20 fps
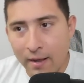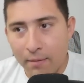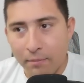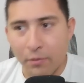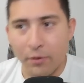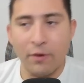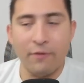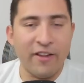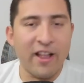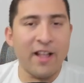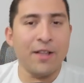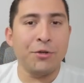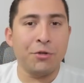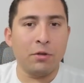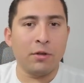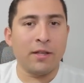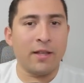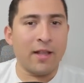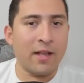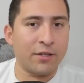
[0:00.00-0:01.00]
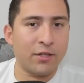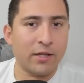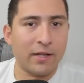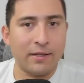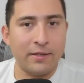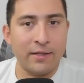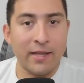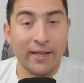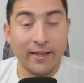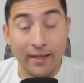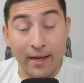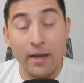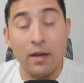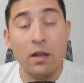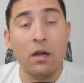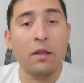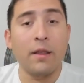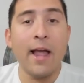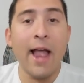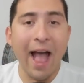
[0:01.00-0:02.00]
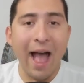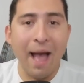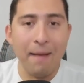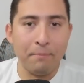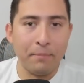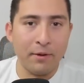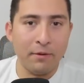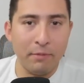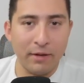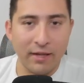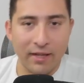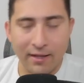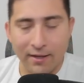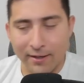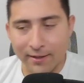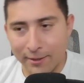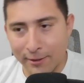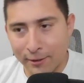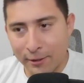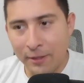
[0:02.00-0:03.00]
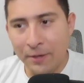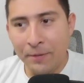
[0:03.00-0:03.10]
but eventually that cannot happen because